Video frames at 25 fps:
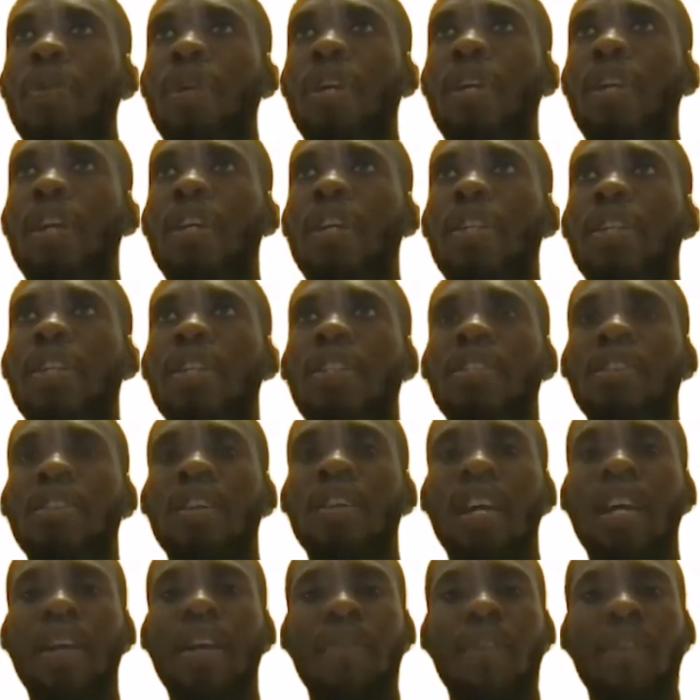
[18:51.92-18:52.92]
we can actually
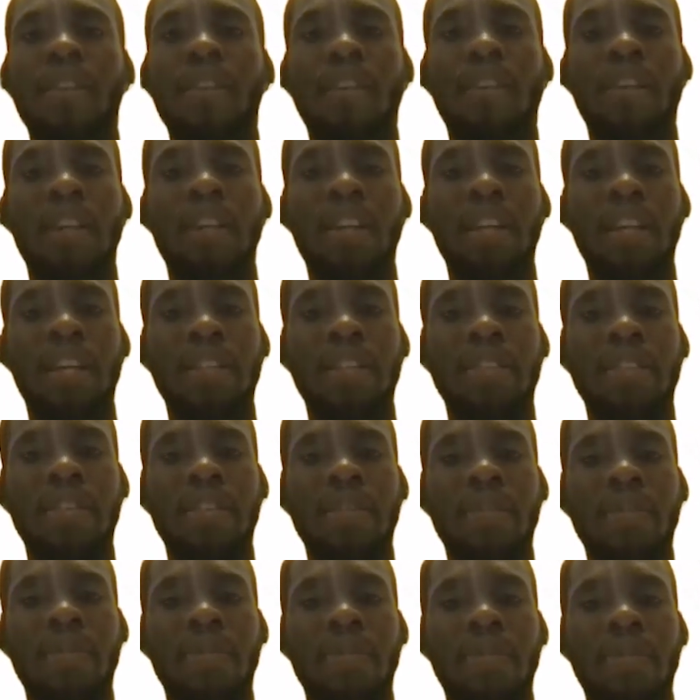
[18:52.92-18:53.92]
start having
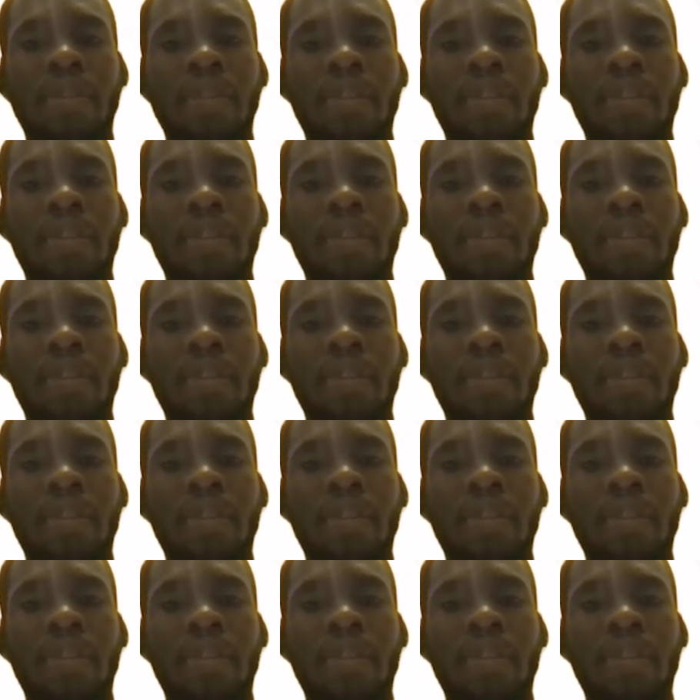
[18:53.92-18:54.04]
collective